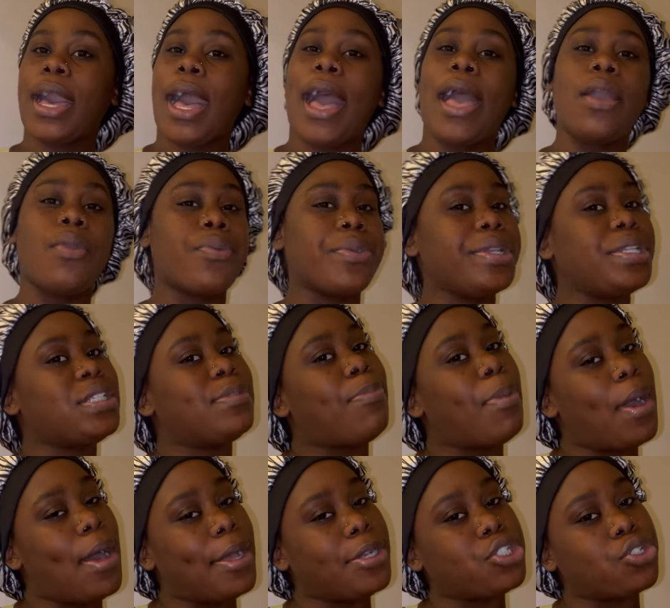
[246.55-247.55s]
I
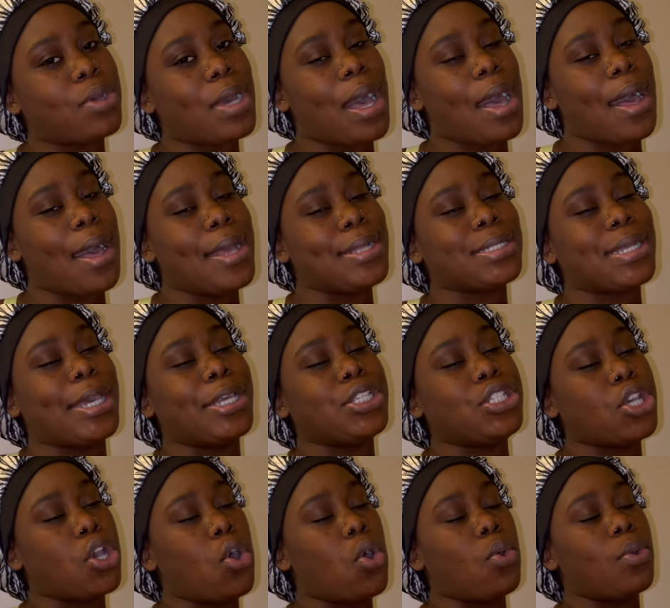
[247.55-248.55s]
respond, you guys. I
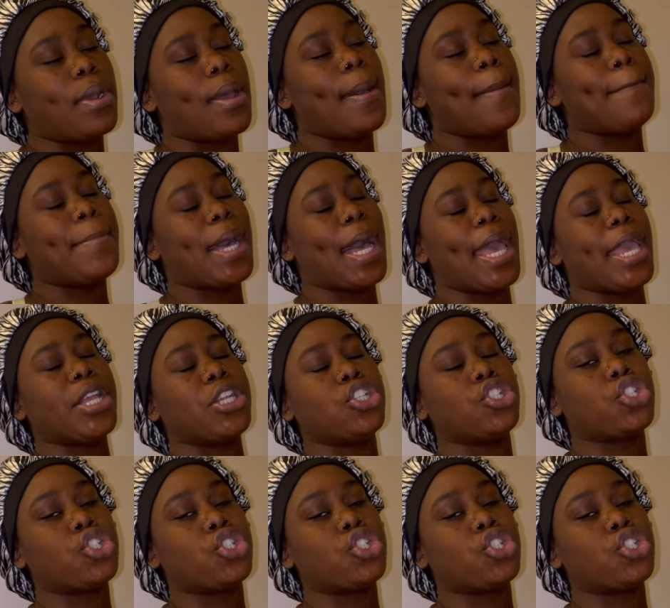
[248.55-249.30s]
don't bite.